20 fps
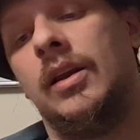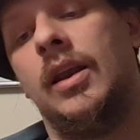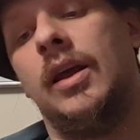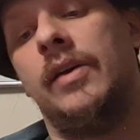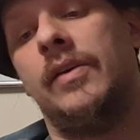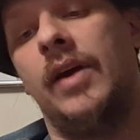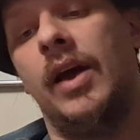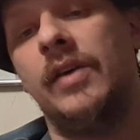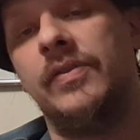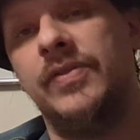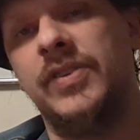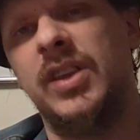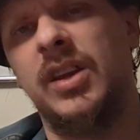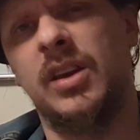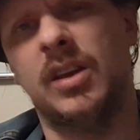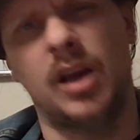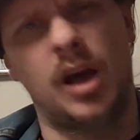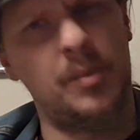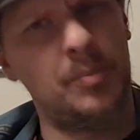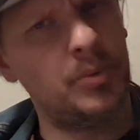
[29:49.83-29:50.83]
and I've seen
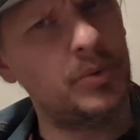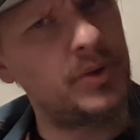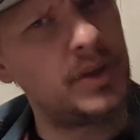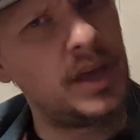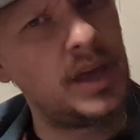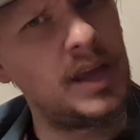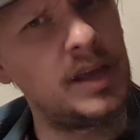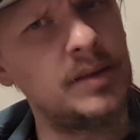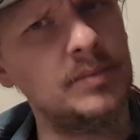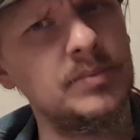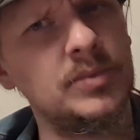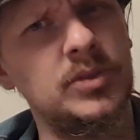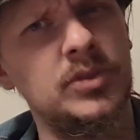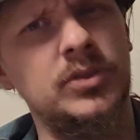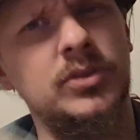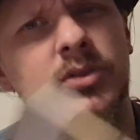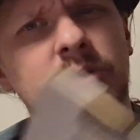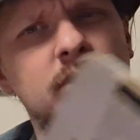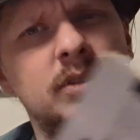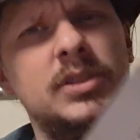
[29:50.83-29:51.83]
a couple games
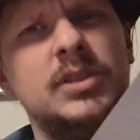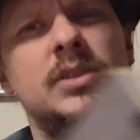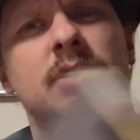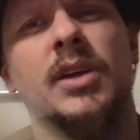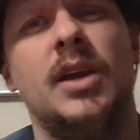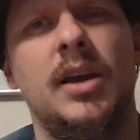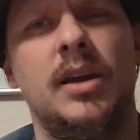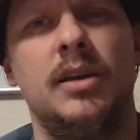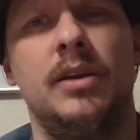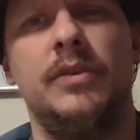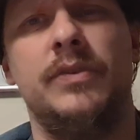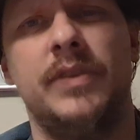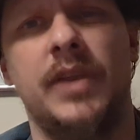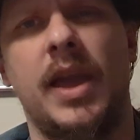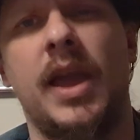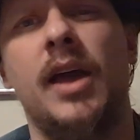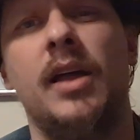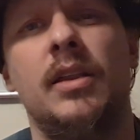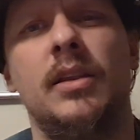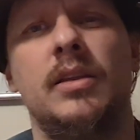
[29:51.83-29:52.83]
use this kind of
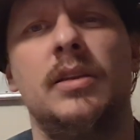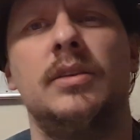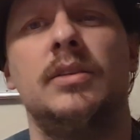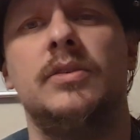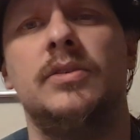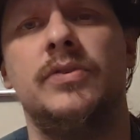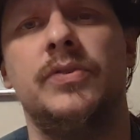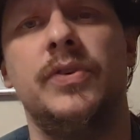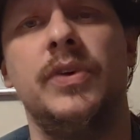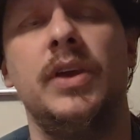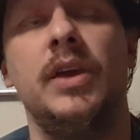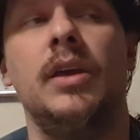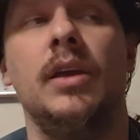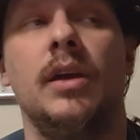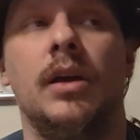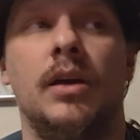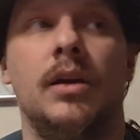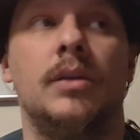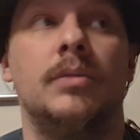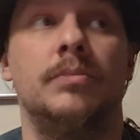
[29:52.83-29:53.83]
talent fee.
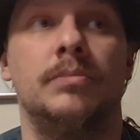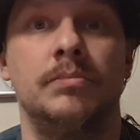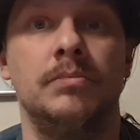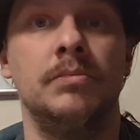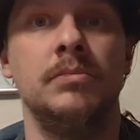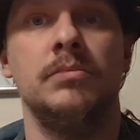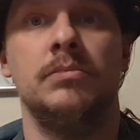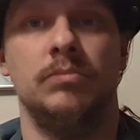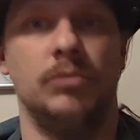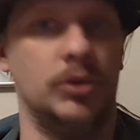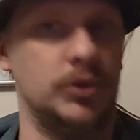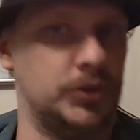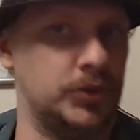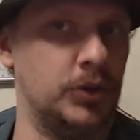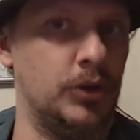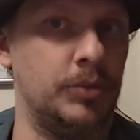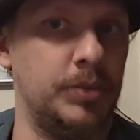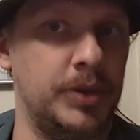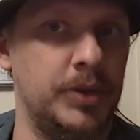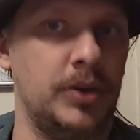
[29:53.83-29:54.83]
Most
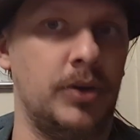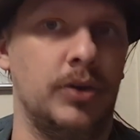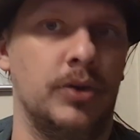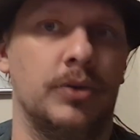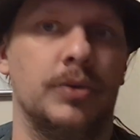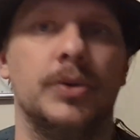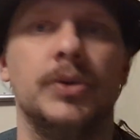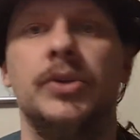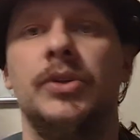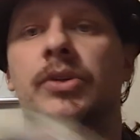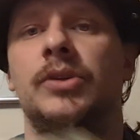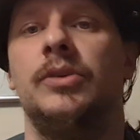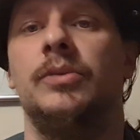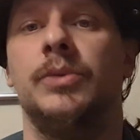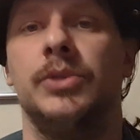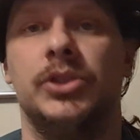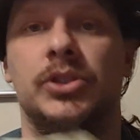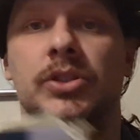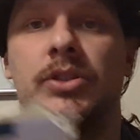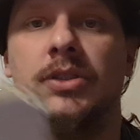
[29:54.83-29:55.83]
notably, Know Your Role,
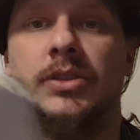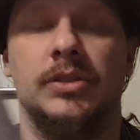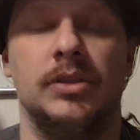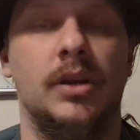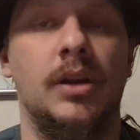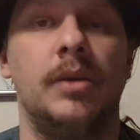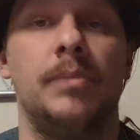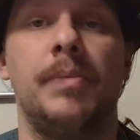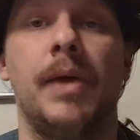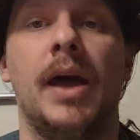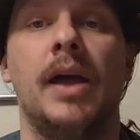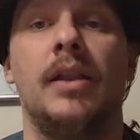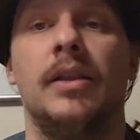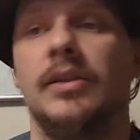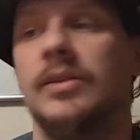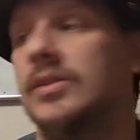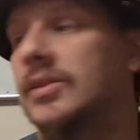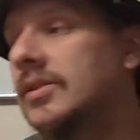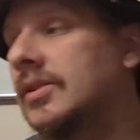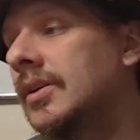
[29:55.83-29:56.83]
which is an
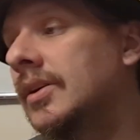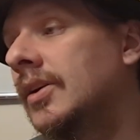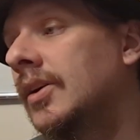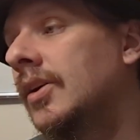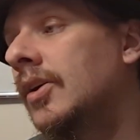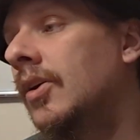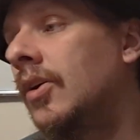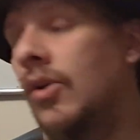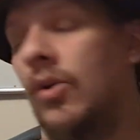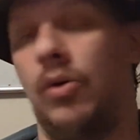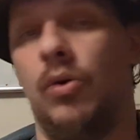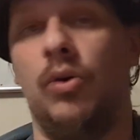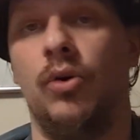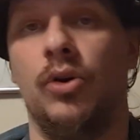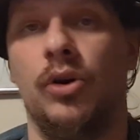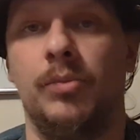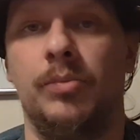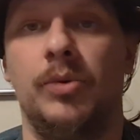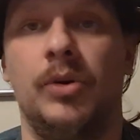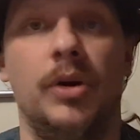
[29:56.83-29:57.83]
unbalanced,
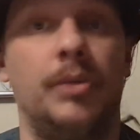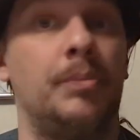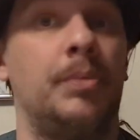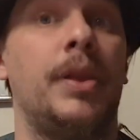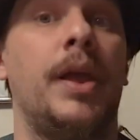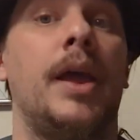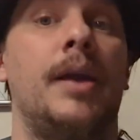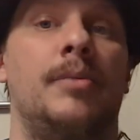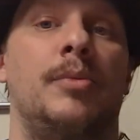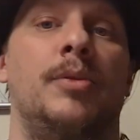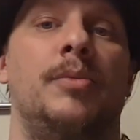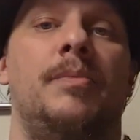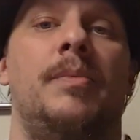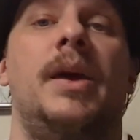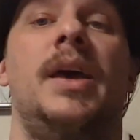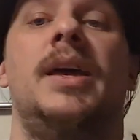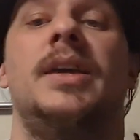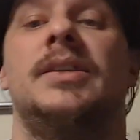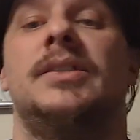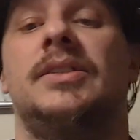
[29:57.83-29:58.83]
horrible, unplayable
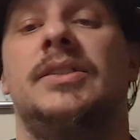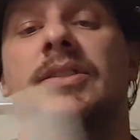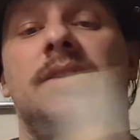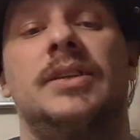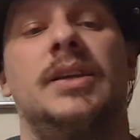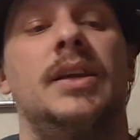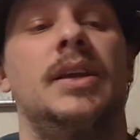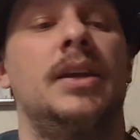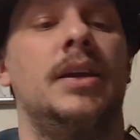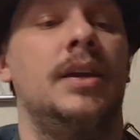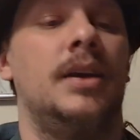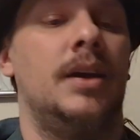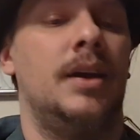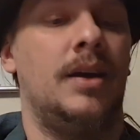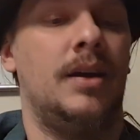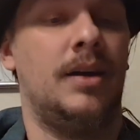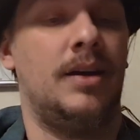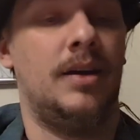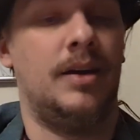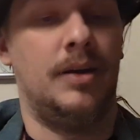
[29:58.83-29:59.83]
mess.
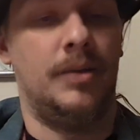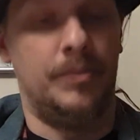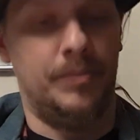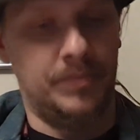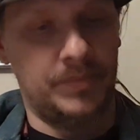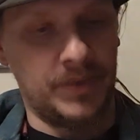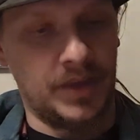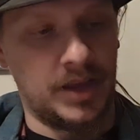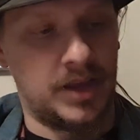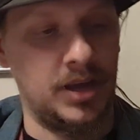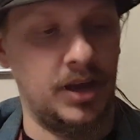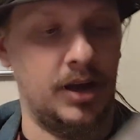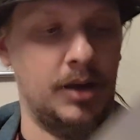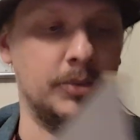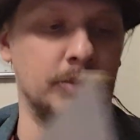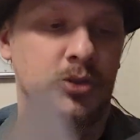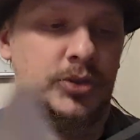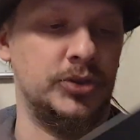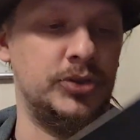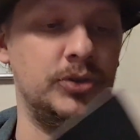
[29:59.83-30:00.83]
I can
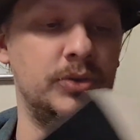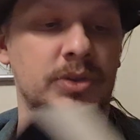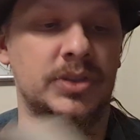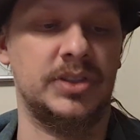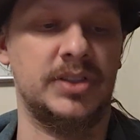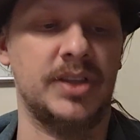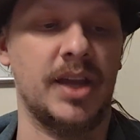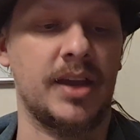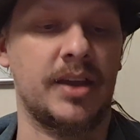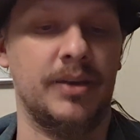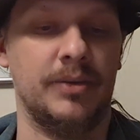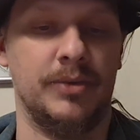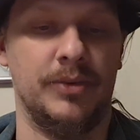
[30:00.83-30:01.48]
almost do a second